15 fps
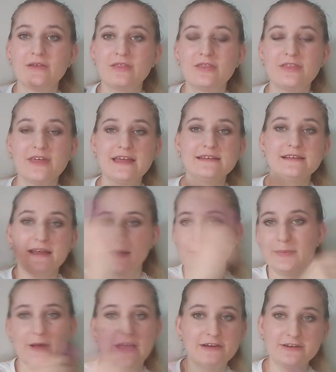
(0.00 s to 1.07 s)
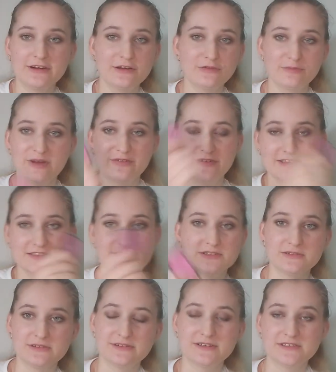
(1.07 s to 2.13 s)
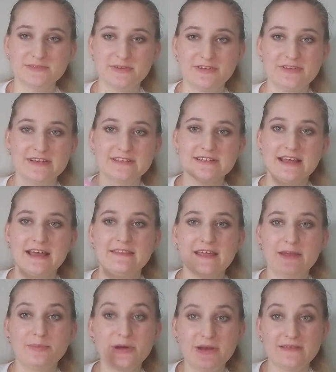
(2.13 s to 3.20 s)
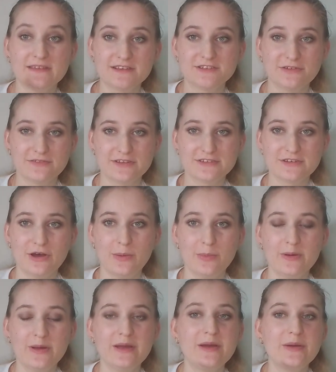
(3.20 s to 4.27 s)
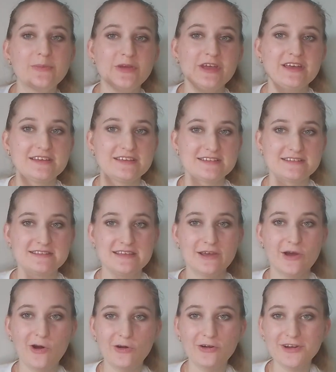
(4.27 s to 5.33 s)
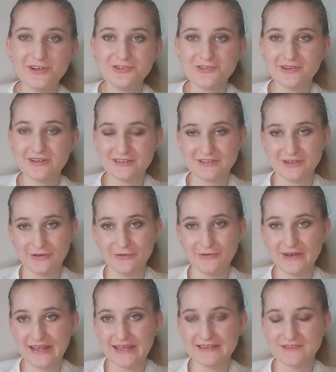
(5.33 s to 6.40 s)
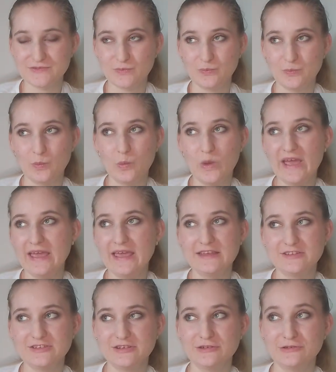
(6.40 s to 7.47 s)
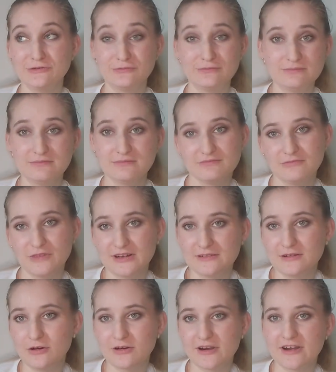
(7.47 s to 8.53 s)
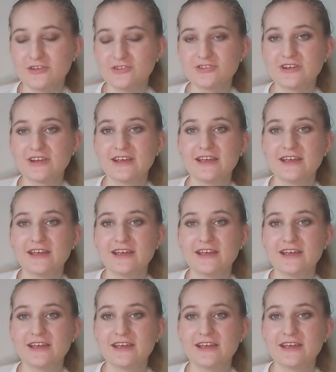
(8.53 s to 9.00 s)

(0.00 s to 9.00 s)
then like powdering over my face, doing the rest of my face, and then putting this over the top. Because the orange on its own is way too, well, orange,